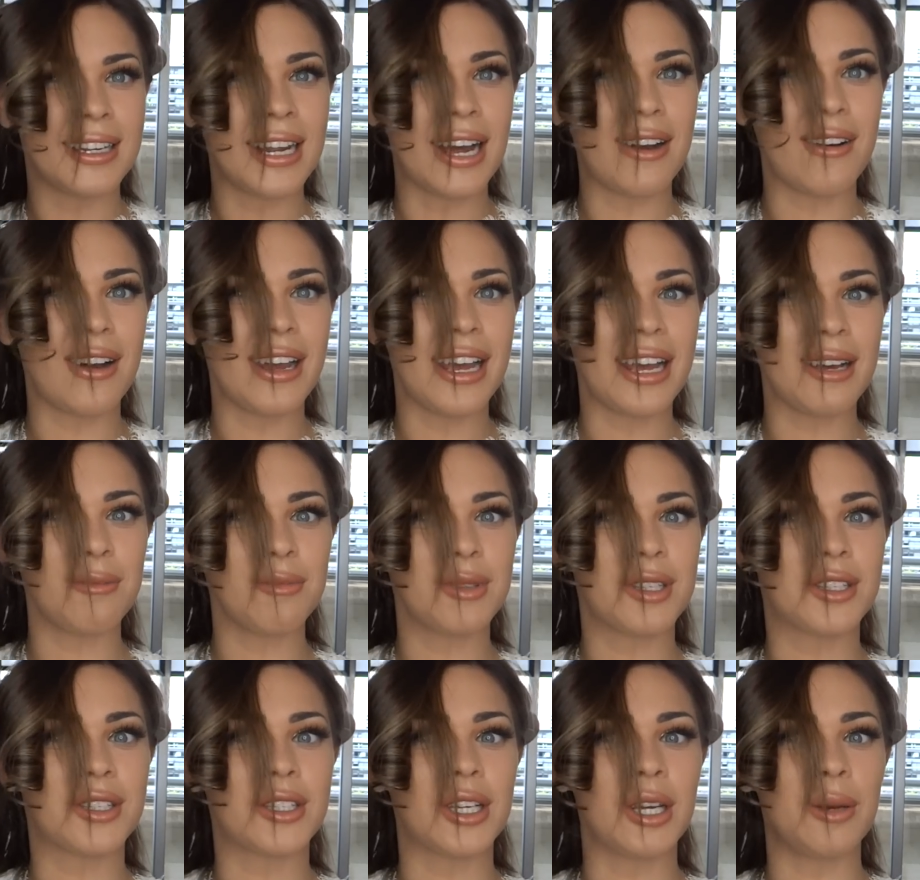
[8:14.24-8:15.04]
Now I
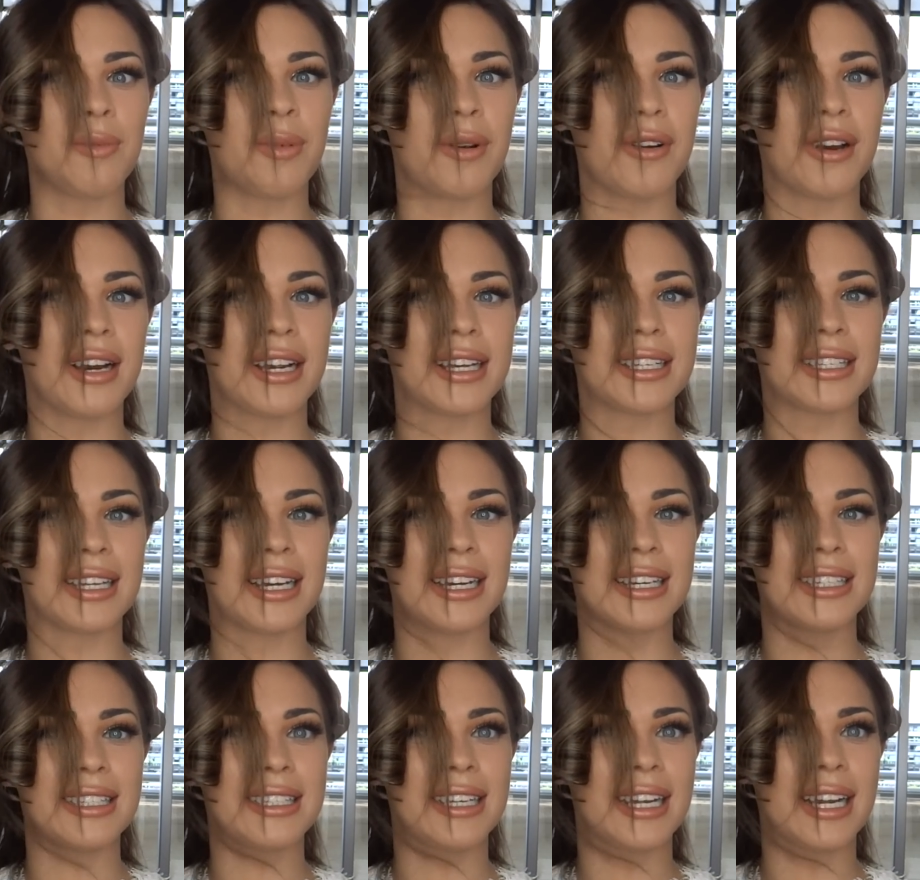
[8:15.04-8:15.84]
am super
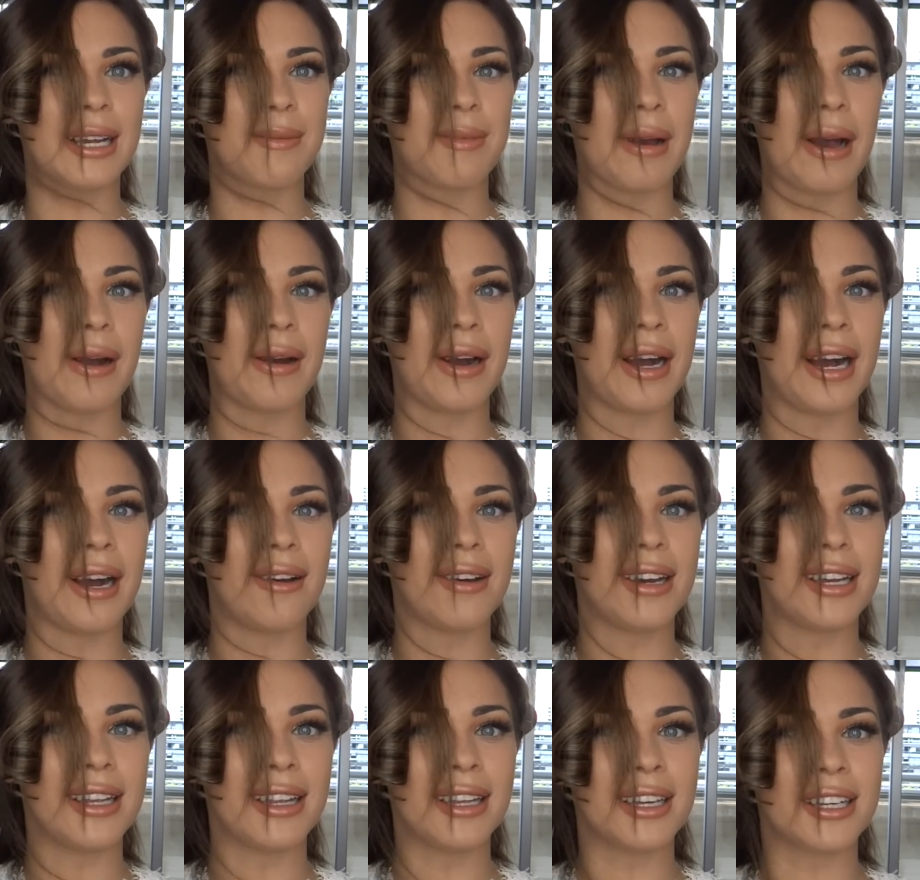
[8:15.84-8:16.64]
excited about
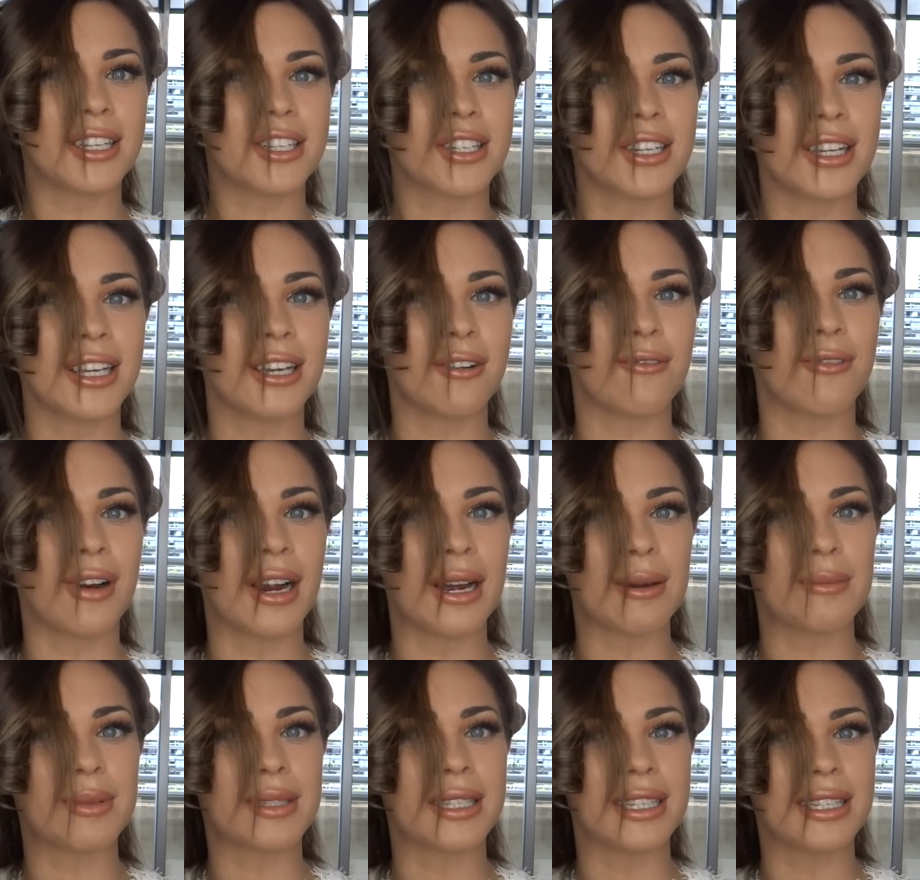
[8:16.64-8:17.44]
how it literally
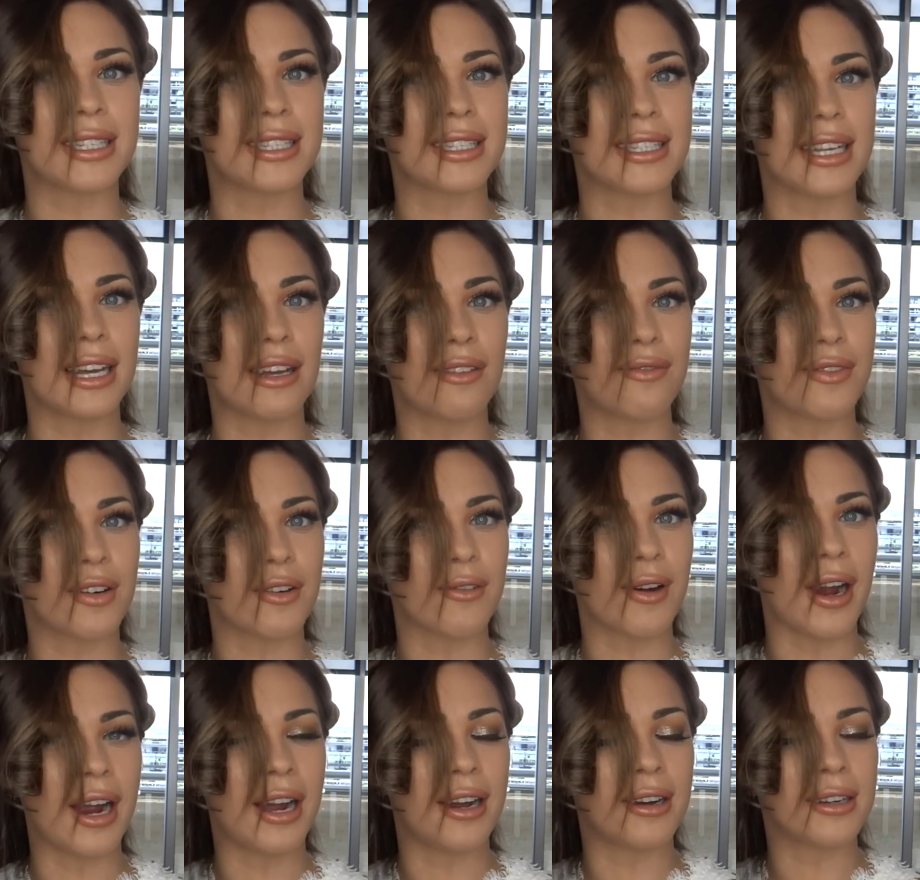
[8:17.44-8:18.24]
wraps itself
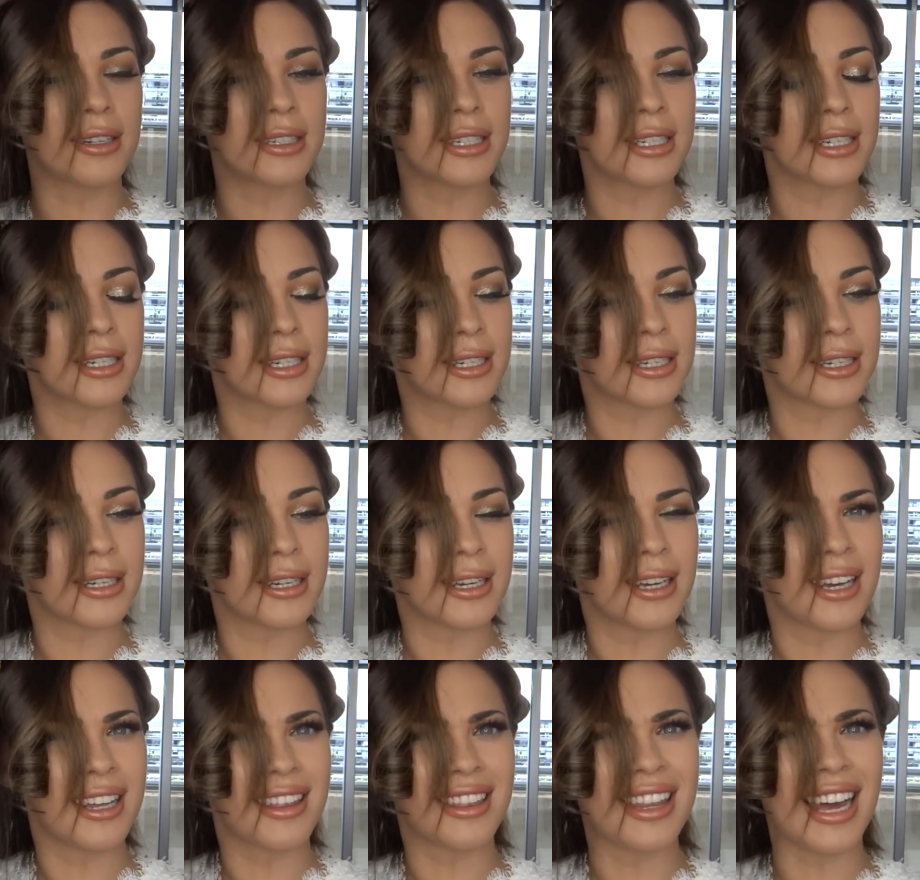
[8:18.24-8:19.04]
around.
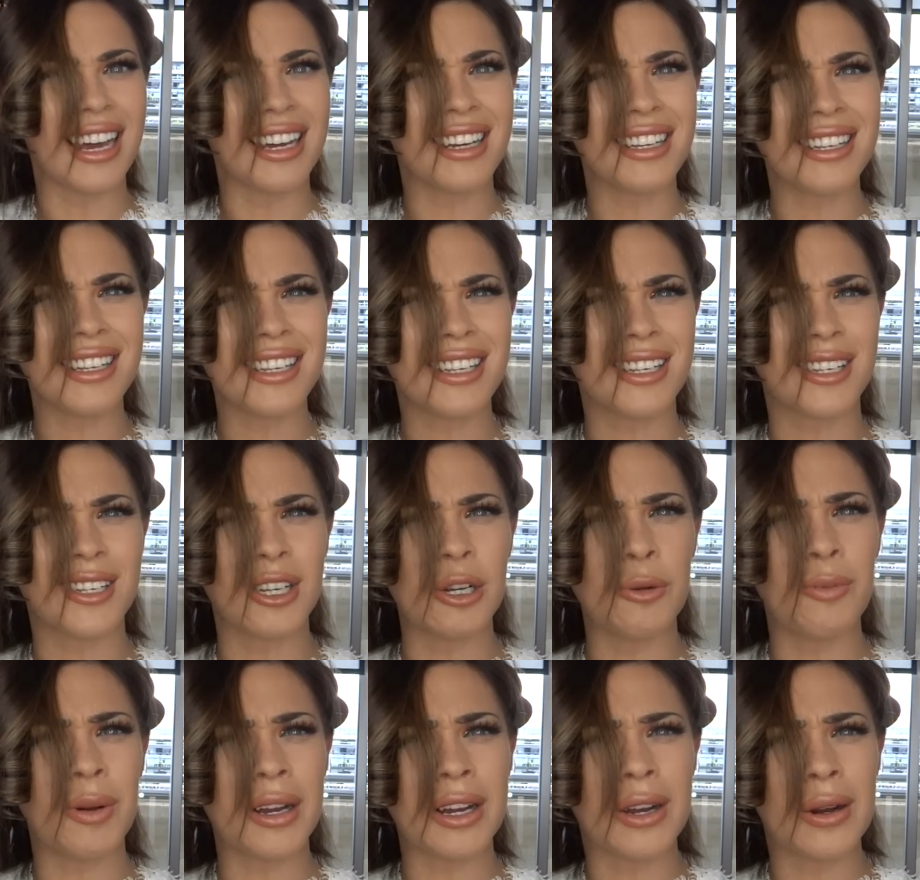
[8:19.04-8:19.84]
That is
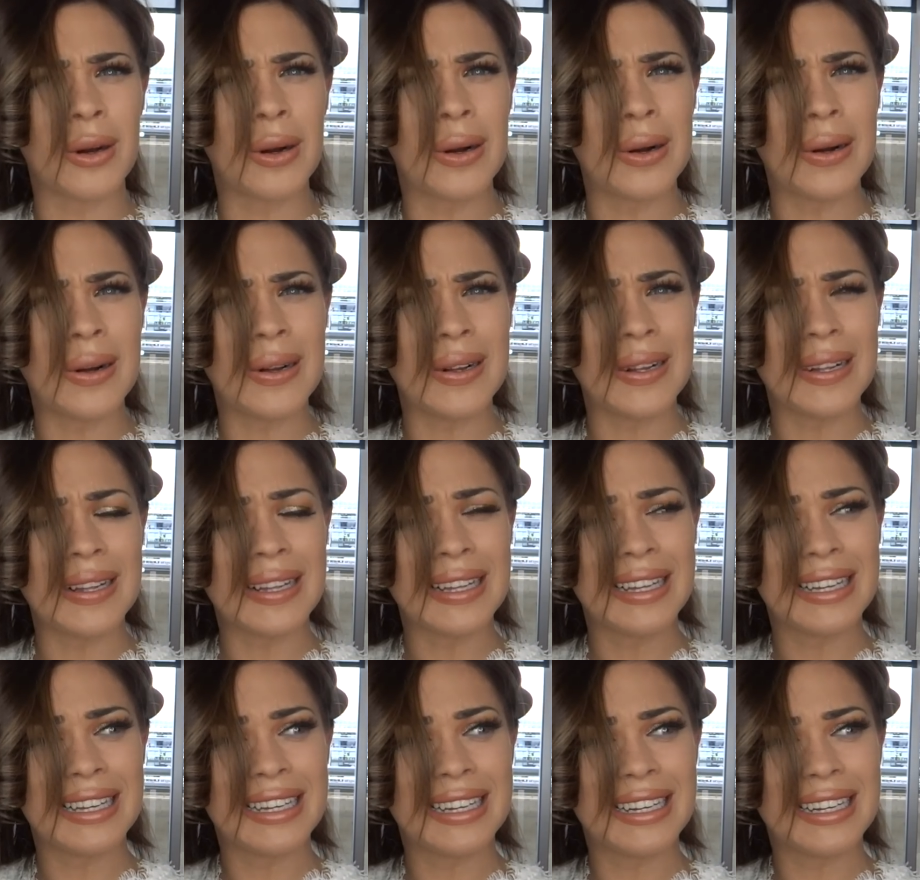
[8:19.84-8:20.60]
super cool.